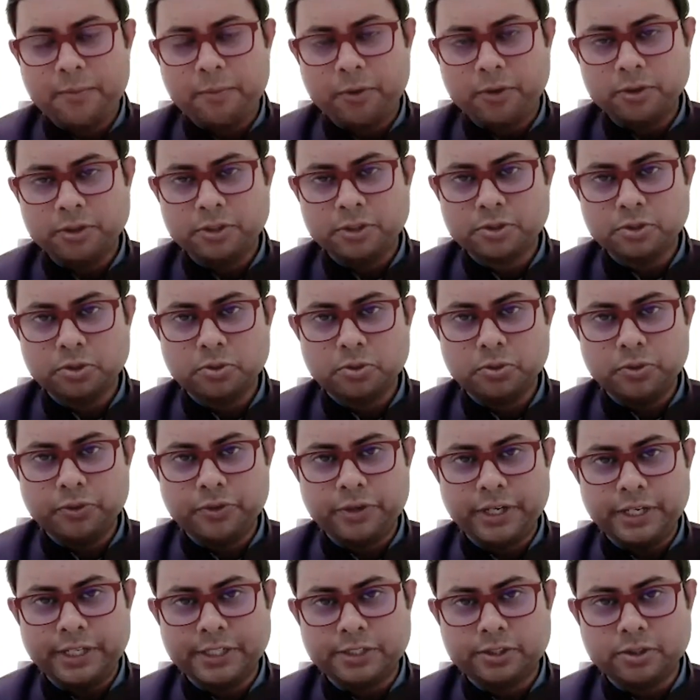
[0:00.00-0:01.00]
that I wanted to
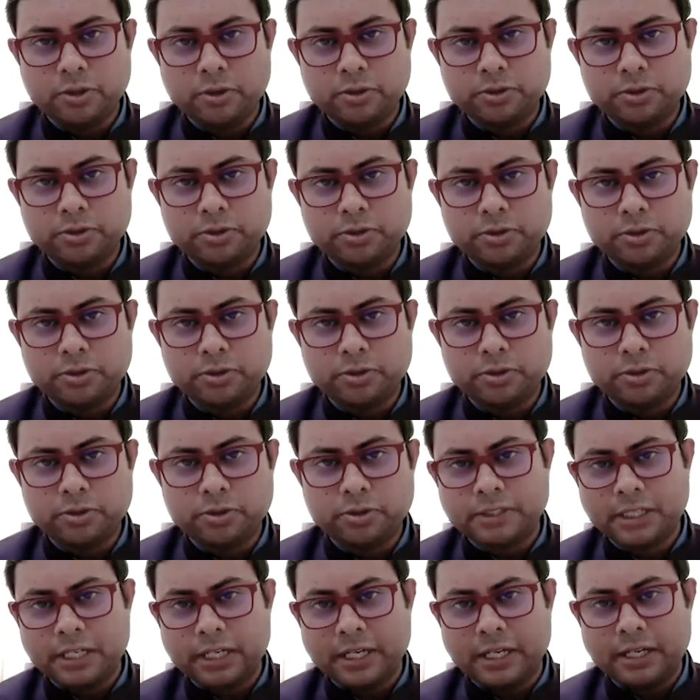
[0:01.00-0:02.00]
really talk to you
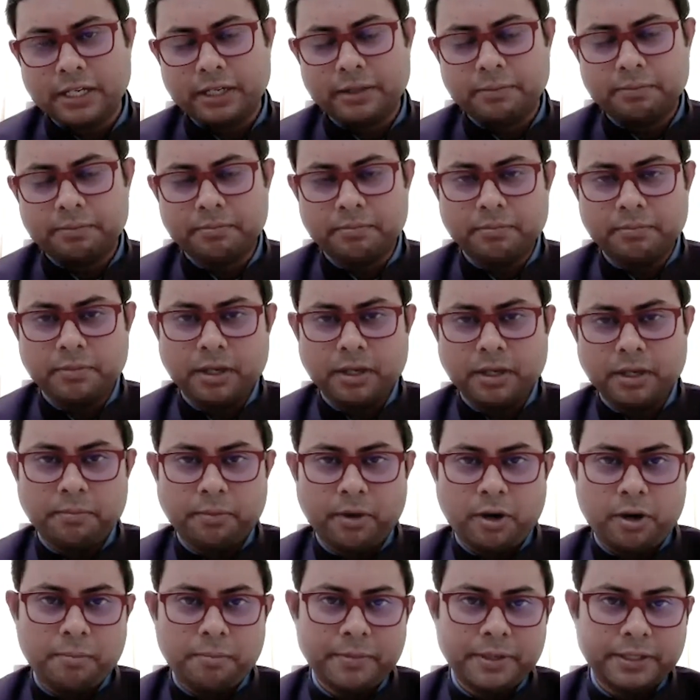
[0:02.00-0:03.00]
about,
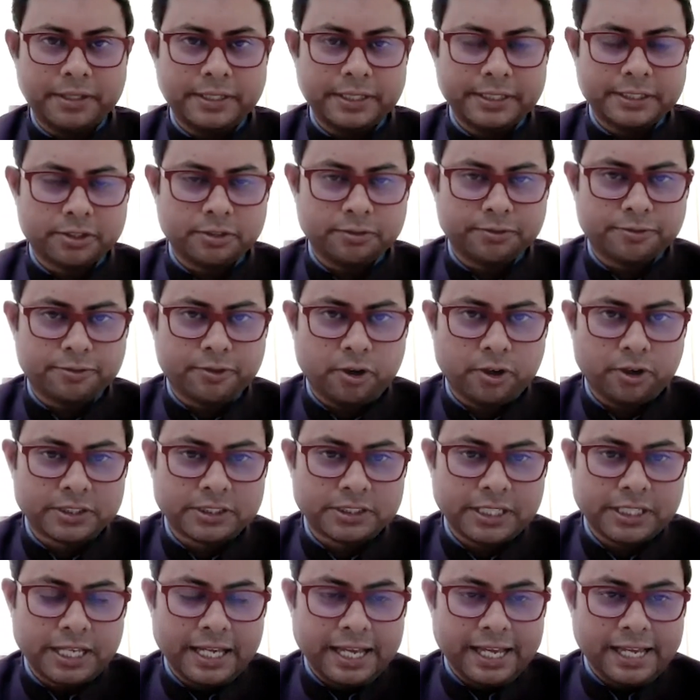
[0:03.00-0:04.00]
Mohammed, is, of
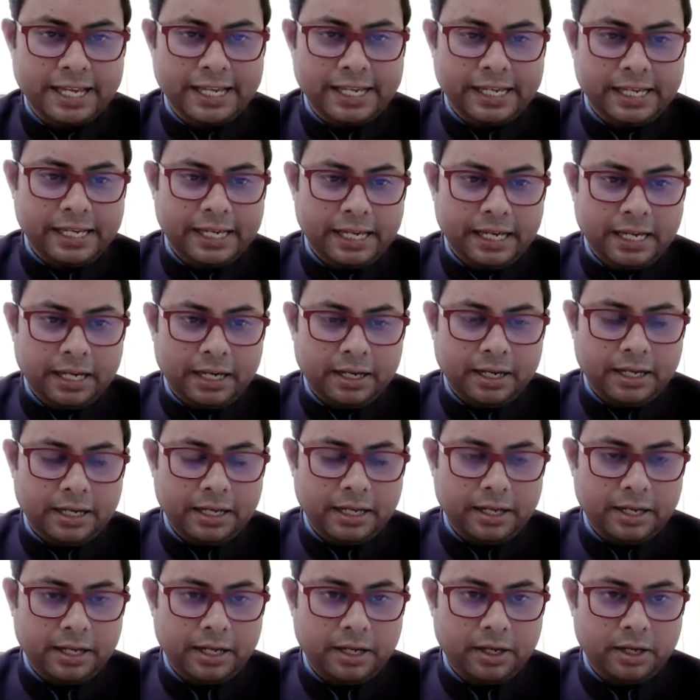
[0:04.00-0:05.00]
course,
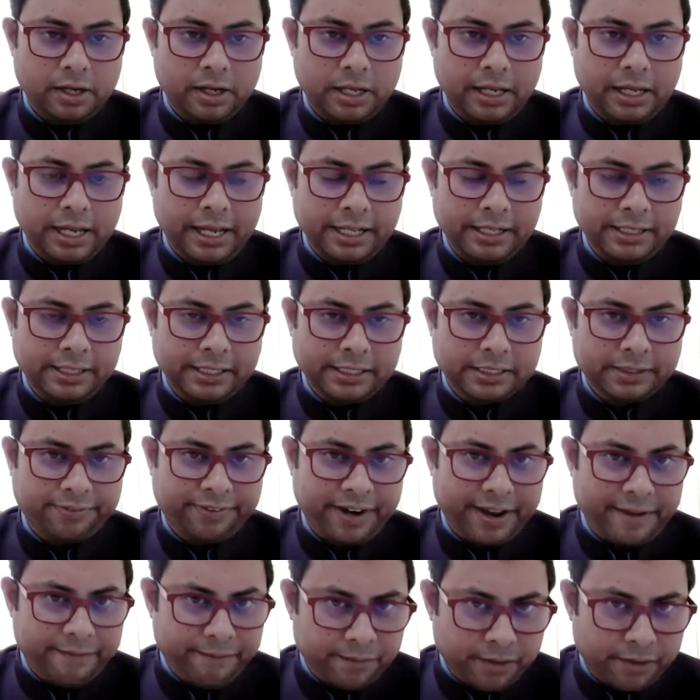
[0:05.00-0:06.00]
in this
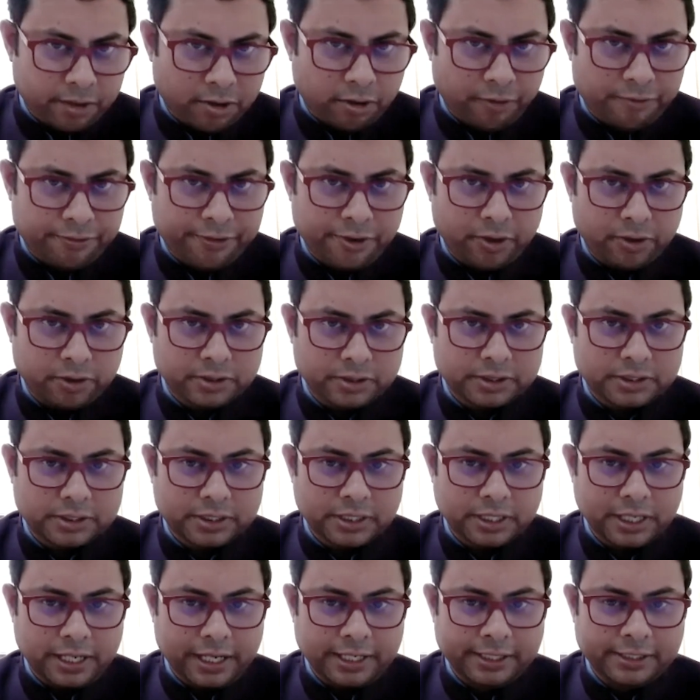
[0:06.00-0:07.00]
framework of yours,
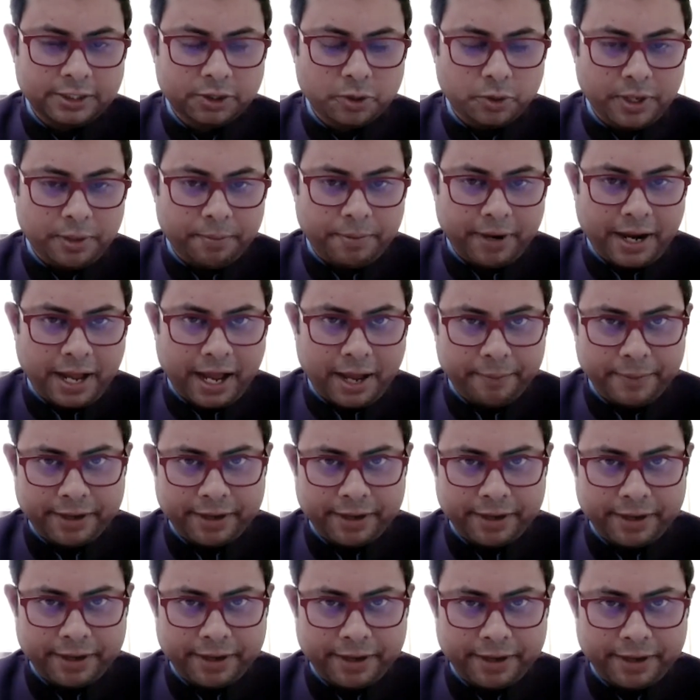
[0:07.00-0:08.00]
the
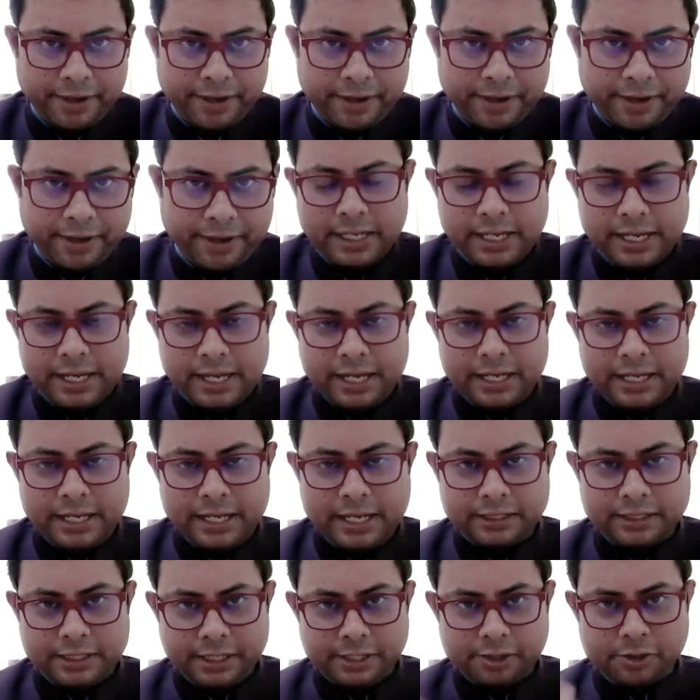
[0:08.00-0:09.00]
Indo-Abrahamic framework,
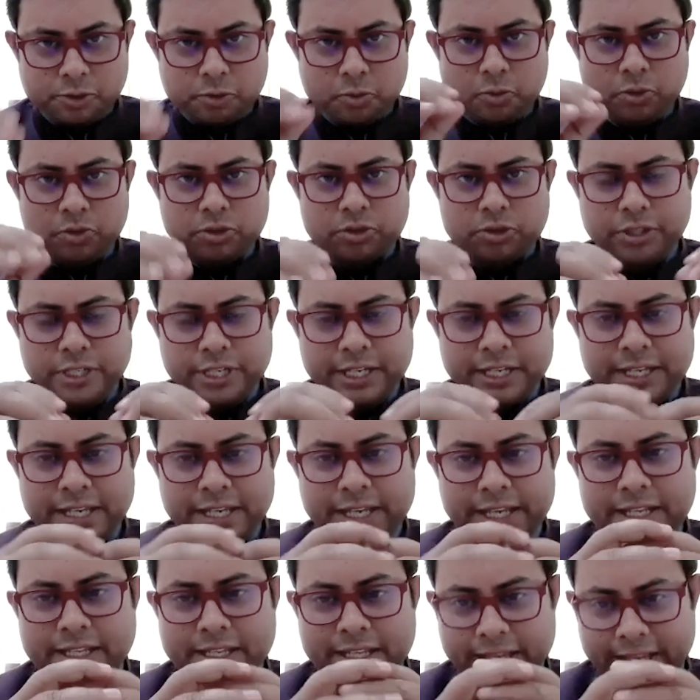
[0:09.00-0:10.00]
there are two or three
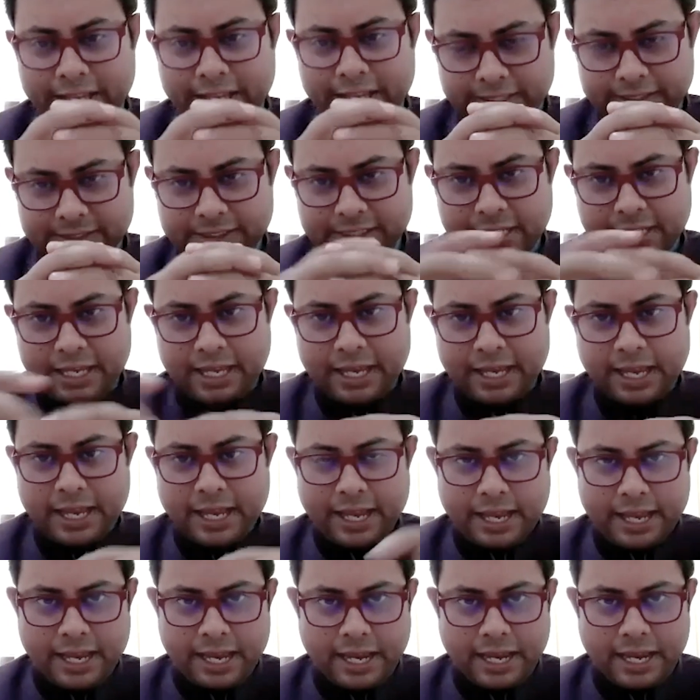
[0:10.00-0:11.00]
key things.
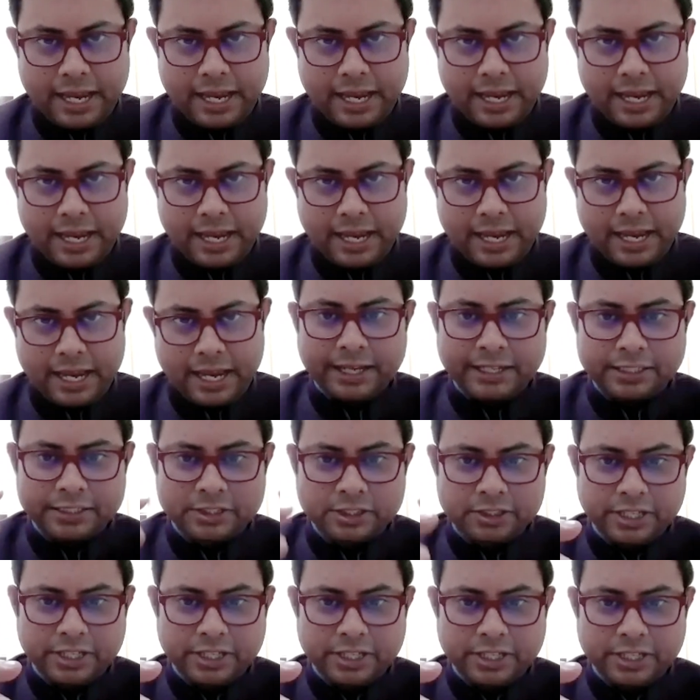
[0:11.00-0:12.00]
India
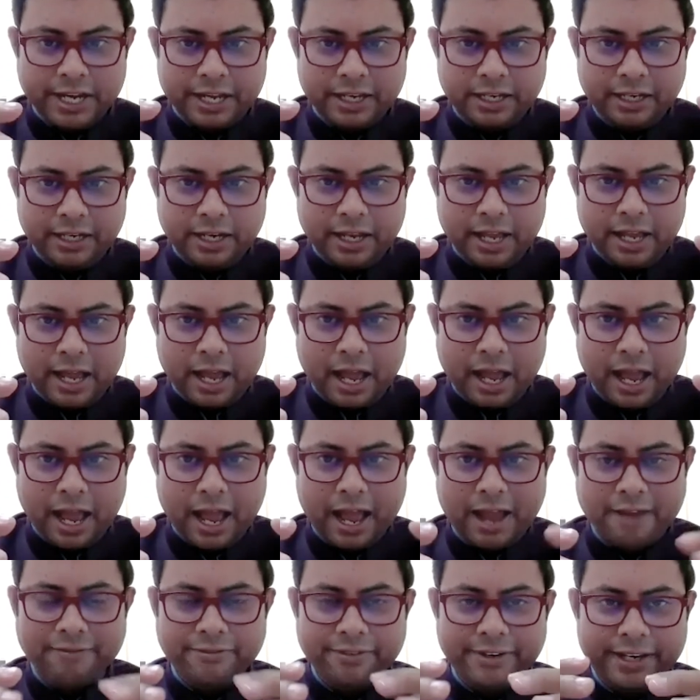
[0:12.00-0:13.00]
and Israel
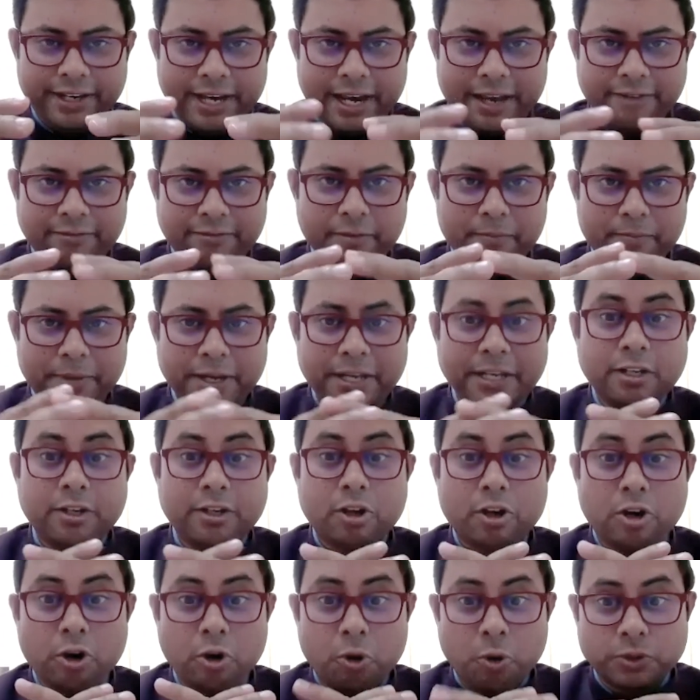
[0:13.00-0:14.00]
have never
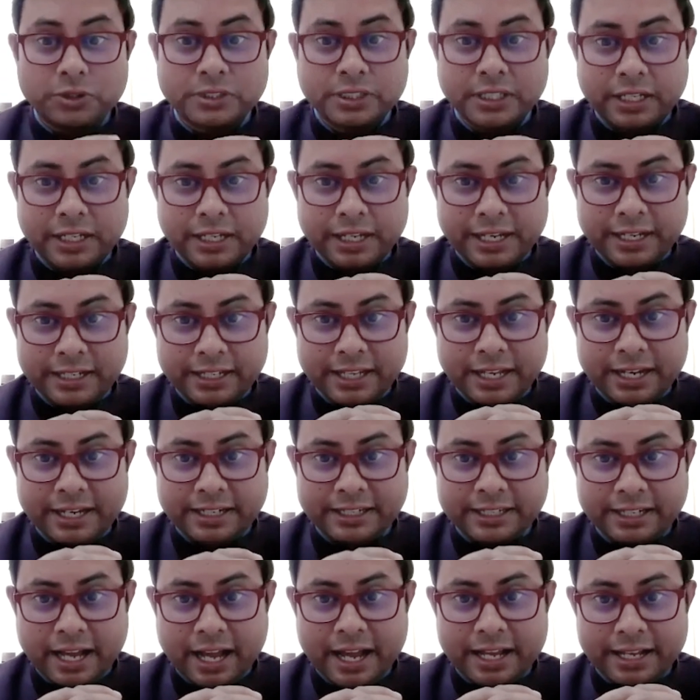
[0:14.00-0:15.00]
been closer in their
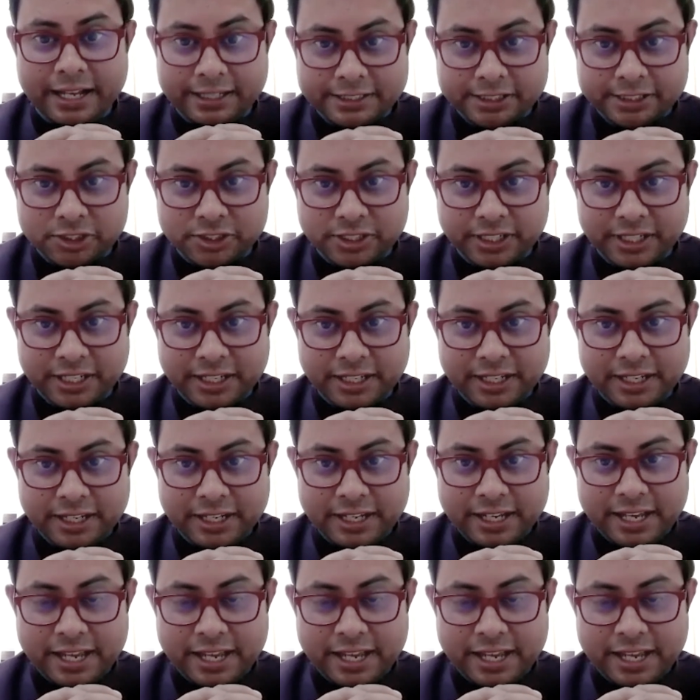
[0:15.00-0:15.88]
entire history.